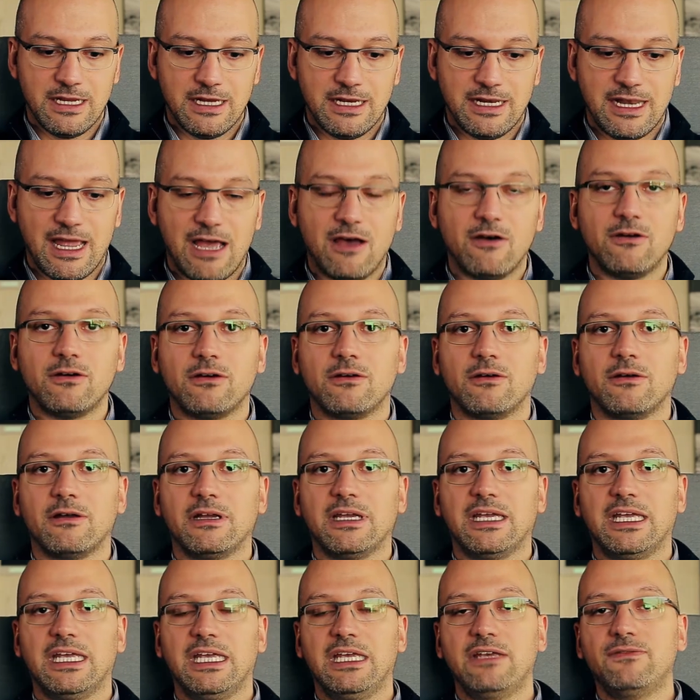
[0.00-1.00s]
Now,
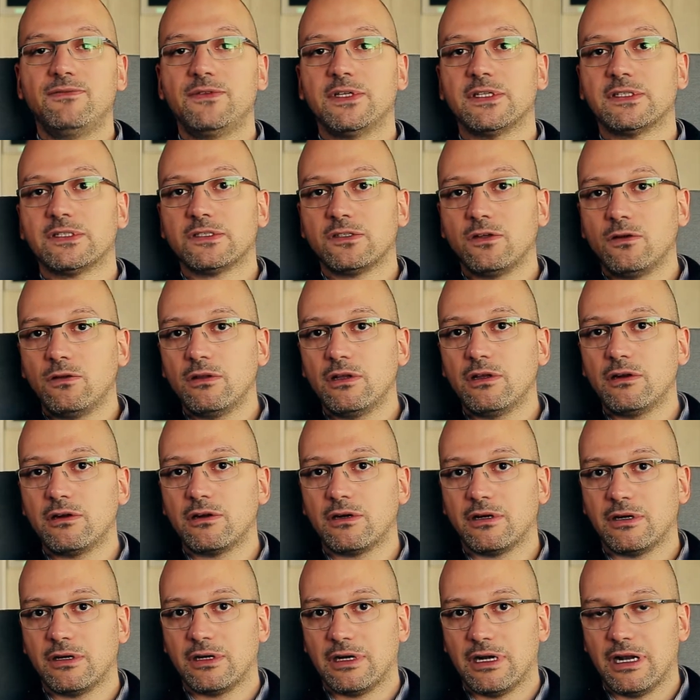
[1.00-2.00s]
if the solar